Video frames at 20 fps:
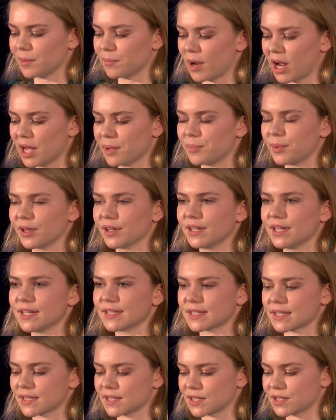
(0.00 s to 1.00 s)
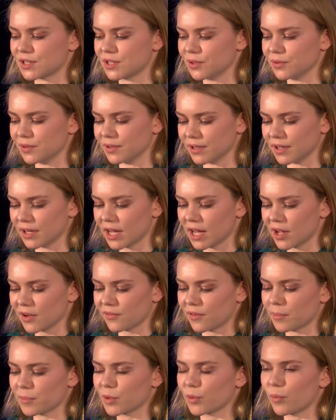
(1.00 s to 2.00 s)
and my abilities as a student
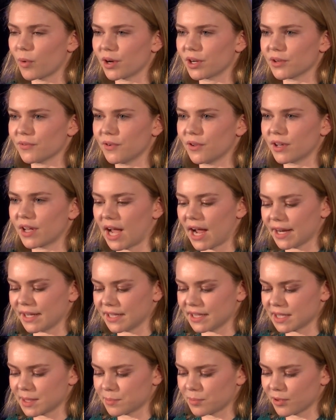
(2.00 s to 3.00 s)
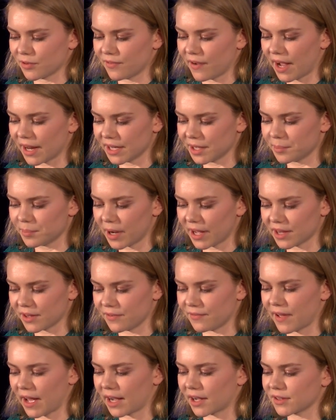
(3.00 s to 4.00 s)
from the wonderful guidance provided by
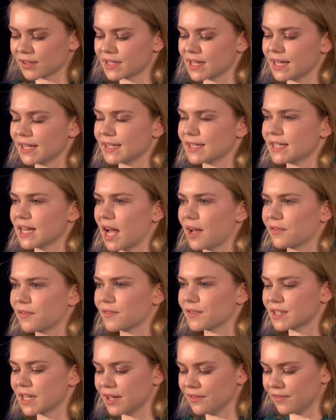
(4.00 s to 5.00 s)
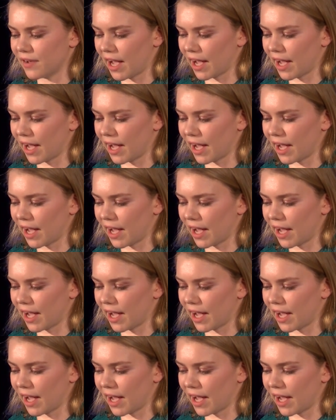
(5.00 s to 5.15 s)
the faculty and staff of St.